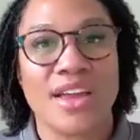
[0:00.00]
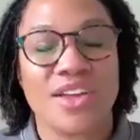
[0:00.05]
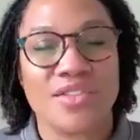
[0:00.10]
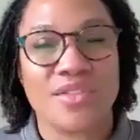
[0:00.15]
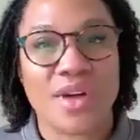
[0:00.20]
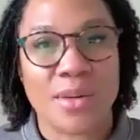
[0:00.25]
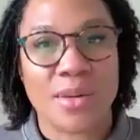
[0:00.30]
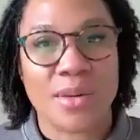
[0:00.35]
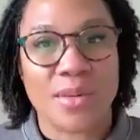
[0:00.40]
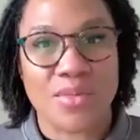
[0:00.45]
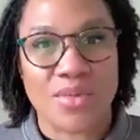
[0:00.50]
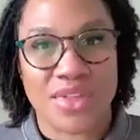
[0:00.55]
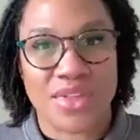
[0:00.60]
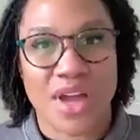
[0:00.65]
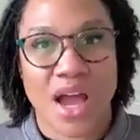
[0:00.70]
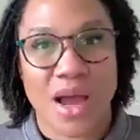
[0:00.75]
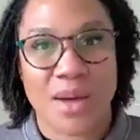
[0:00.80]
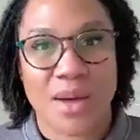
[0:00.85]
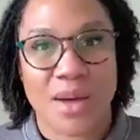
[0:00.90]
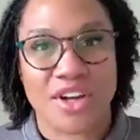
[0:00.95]
You've come up with
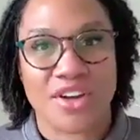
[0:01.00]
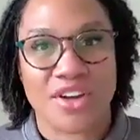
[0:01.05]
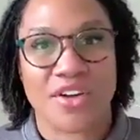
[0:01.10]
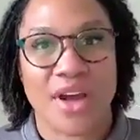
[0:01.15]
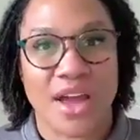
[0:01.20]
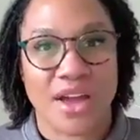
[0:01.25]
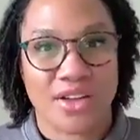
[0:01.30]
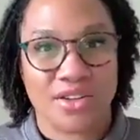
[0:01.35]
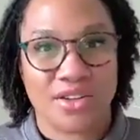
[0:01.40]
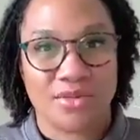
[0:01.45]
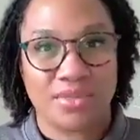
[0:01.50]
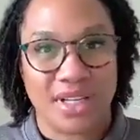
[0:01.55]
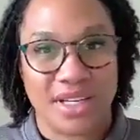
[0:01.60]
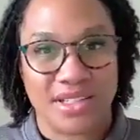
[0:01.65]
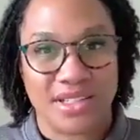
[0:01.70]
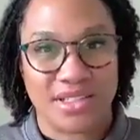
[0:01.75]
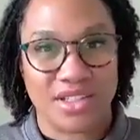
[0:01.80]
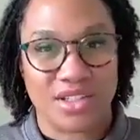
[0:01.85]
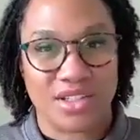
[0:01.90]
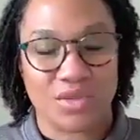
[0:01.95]
common ground,
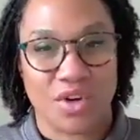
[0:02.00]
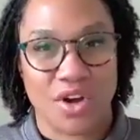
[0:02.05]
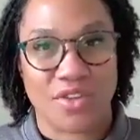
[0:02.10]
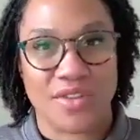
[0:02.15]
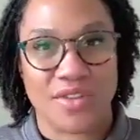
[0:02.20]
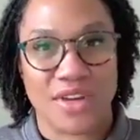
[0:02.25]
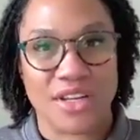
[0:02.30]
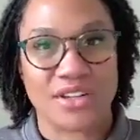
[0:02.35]
places of